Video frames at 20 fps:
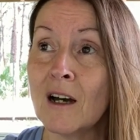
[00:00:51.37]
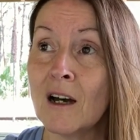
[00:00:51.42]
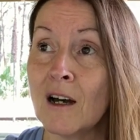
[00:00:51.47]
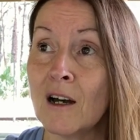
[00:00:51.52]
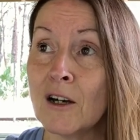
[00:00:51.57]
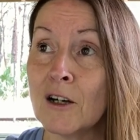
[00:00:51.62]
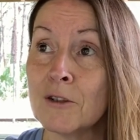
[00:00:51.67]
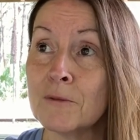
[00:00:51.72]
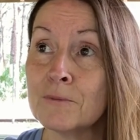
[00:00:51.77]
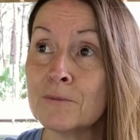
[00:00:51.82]

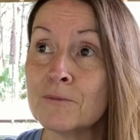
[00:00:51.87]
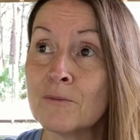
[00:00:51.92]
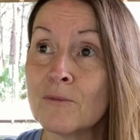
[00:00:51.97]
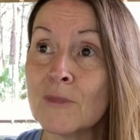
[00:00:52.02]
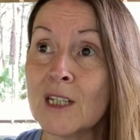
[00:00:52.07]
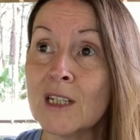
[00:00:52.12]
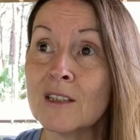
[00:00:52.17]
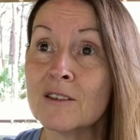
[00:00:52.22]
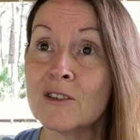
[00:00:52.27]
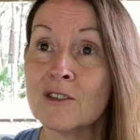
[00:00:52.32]
Um,
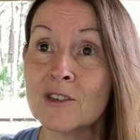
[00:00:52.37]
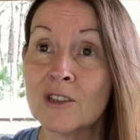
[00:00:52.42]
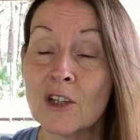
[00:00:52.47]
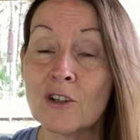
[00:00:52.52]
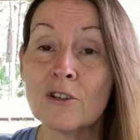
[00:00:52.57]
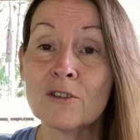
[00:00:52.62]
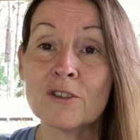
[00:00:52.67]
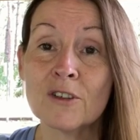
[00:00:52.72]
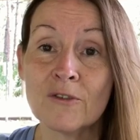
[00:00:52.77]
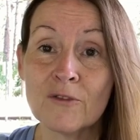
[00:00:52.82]
the
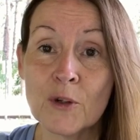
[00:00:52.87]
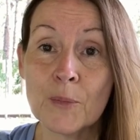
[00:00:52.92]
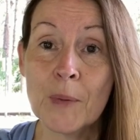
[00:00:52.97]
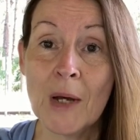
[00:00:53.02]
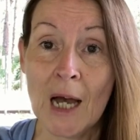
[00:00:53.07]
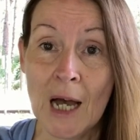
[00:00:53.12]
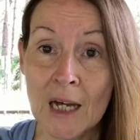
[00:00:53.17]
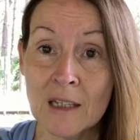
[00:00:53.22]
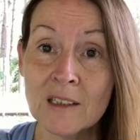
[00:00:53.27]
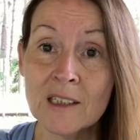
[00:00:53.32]
cycles of the
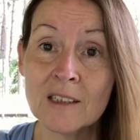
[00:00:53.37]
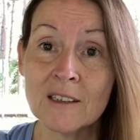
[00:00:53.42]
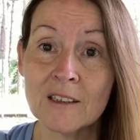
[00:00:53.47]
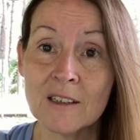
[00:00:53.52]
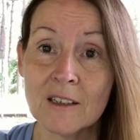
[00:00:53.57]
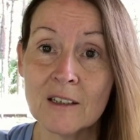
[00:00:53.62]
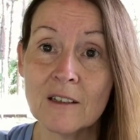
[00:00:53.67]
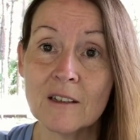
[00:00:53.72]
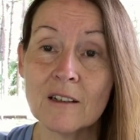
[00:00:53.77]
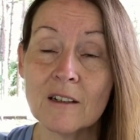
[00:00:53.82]

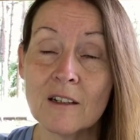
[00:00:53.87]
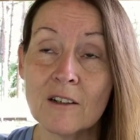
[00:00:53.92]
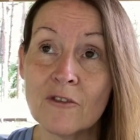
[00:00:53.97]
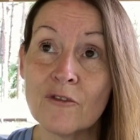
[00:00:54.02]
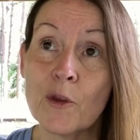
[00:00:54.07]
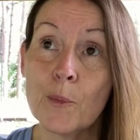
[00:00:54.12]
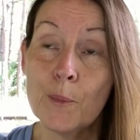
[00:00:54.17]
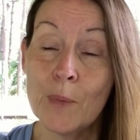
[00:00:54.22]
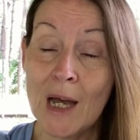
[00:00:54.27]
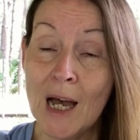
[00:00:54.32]
past,
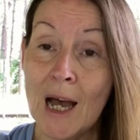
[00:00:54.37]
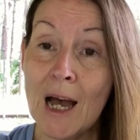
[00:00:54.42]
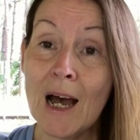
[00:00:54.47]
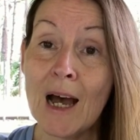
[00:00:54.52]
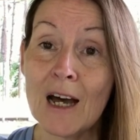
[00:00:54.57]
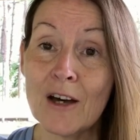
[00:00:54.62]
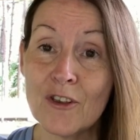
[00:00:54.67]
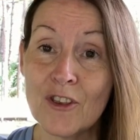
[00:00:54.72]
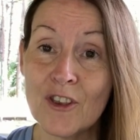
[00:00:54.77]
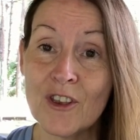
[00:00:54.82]
of the
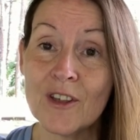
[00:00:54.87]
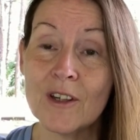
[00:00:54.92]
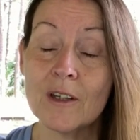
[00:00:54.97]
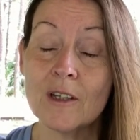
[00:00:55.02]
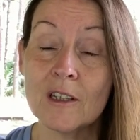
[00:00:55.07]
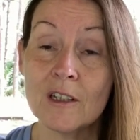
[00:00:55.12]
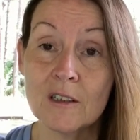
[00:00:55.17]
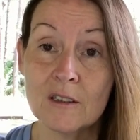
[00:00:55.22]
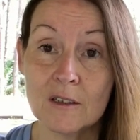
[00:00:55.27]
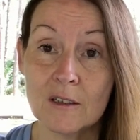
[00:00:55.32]
path,
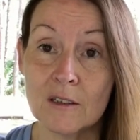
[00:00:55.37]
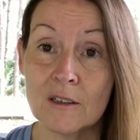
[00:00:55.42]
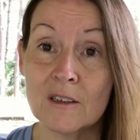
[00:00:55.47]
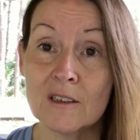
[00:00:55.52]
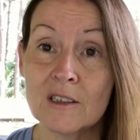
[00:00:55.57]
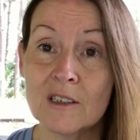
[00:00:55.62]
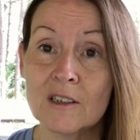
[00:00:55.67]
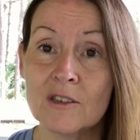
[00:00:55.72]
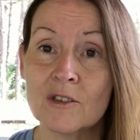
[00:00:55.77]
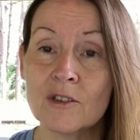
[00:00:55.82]

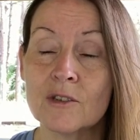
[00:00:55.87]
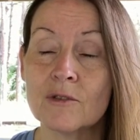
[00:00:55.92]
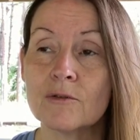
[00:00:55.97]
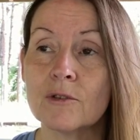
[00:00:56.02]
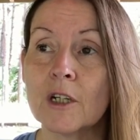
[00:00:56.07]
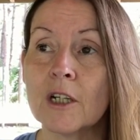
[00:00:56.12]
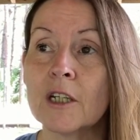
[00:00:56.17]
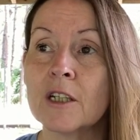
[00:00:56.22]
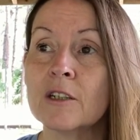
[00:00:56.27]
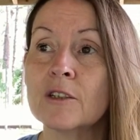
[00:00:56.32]
exists,
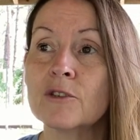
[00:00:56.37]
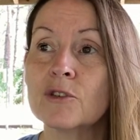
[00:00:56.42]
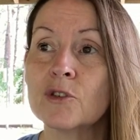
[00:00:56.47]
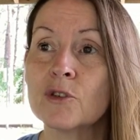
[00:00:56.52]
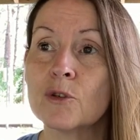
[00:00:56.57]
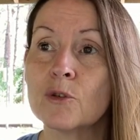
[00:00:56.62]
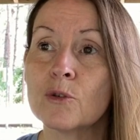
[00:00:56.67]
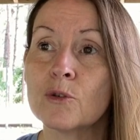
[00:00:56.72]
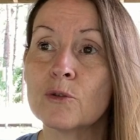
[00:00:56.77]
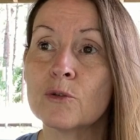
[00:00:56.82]
right?
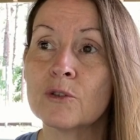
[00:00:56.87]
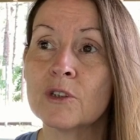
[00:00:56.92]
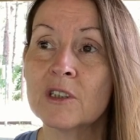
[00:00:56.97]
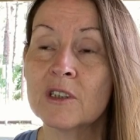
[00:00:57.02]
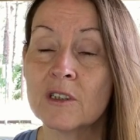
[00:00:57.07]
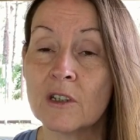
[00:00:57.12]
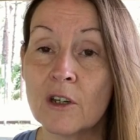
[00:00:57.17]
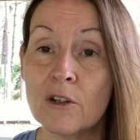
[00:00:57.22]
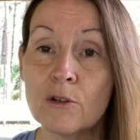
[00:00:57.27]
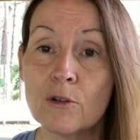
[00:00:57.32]
So the
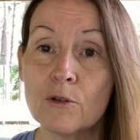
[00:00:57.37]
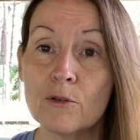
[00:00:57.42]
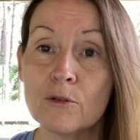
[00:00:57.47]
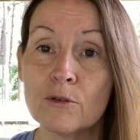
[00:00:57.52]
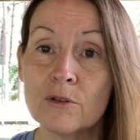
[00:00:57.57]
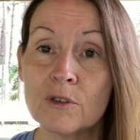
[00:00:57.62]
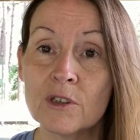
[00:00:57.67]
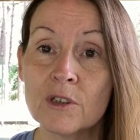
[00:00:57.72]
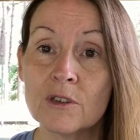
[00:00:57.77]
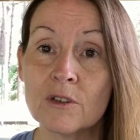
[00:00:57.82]

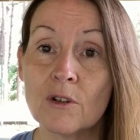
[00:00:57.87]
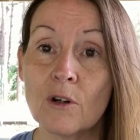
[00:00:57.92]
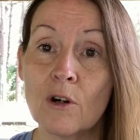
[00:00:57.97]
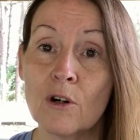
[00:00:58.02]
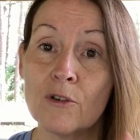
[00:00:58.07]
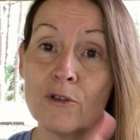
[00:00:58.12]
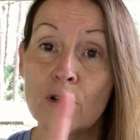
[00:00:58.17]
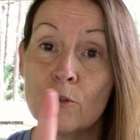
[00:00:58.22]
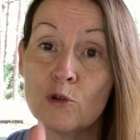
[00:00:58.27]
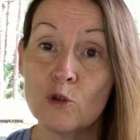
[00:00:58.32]
cycles
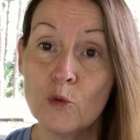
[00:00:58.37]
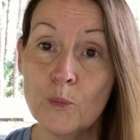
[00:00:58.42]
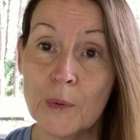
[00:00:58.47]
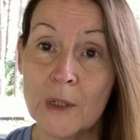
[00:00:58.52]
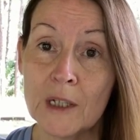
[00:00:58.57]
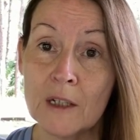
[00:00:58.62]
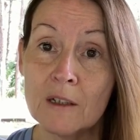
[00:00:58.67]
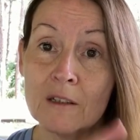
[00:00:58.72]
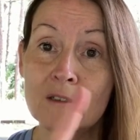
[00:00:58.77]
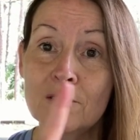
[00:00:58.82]
are the
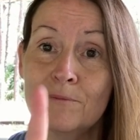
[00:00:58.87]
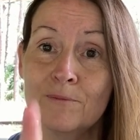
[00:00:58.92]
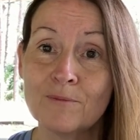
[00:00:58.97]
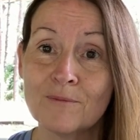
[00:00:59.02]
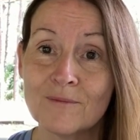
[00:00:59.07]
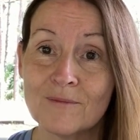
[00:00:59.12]
looping,